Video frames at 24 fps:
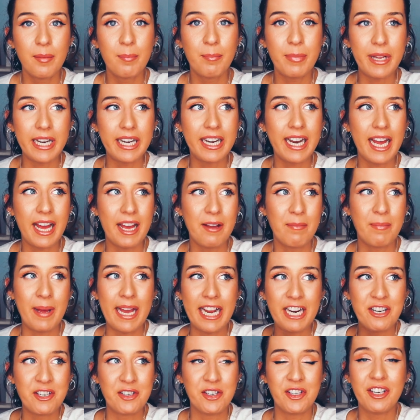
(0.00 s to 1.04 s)
been a
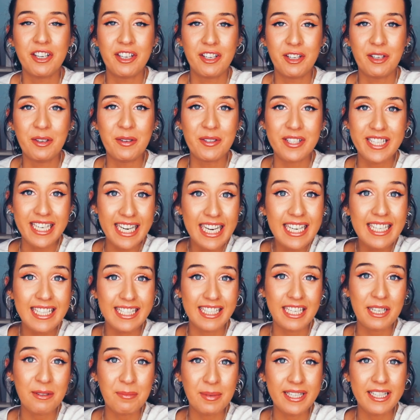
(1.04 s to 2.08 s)
patient who did
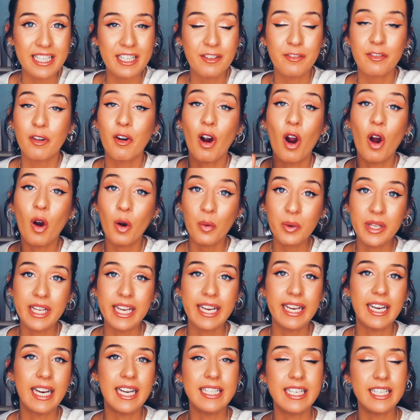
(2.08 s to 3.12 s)
DBT for a whole
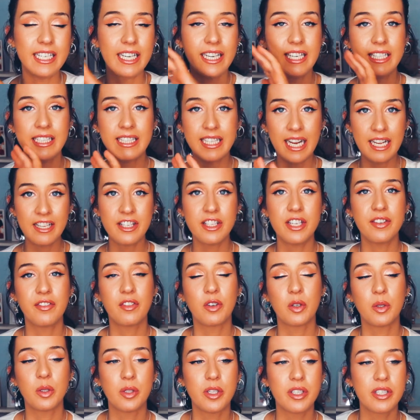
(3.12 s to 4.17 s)
year. I did an intensive
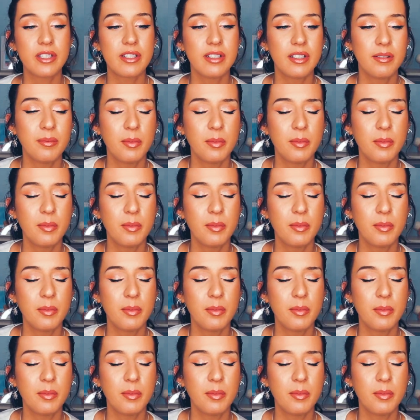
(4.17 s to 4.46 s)
course.